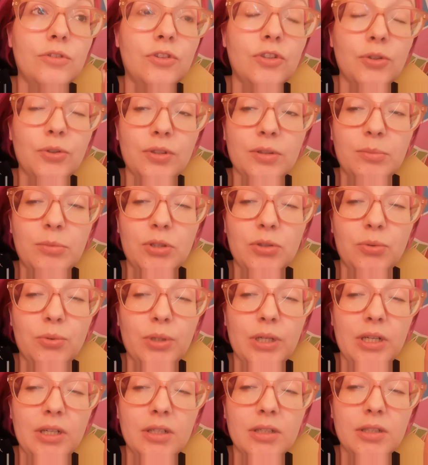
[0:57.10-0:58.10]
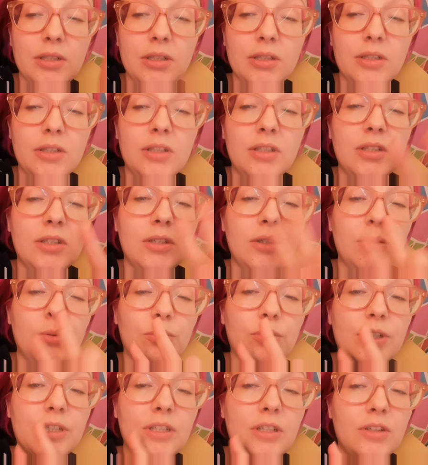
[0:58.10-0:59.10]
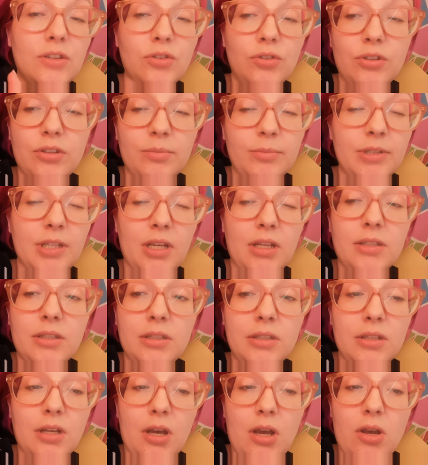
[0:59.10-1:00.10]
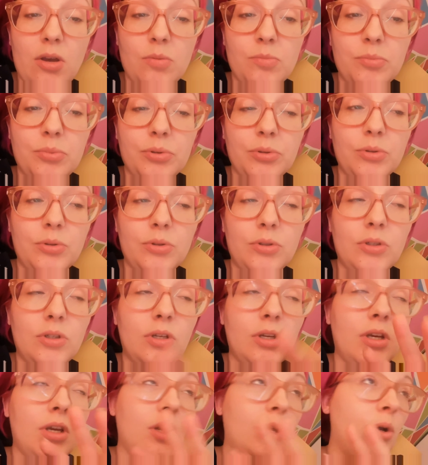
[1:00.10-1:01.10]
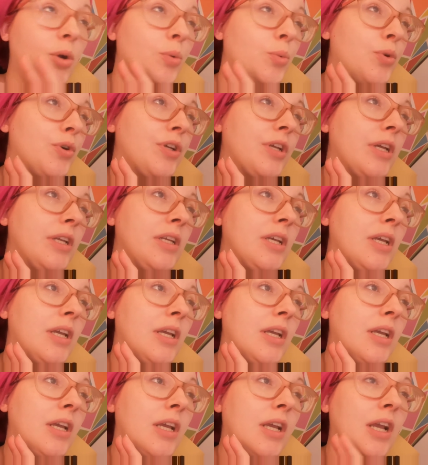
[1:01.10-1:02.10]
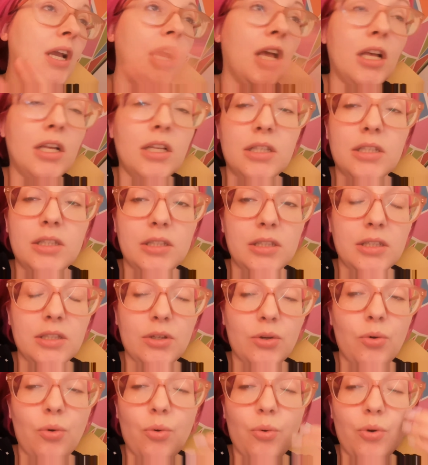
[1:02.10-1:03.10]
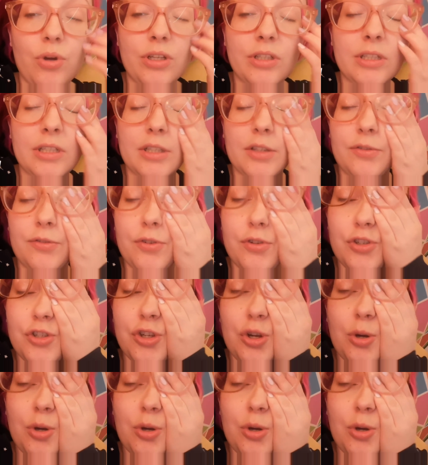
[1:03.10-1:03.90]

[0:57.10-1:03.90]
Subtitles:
do some yoga. We're gonna do some tidying up. We're gonna go and get the food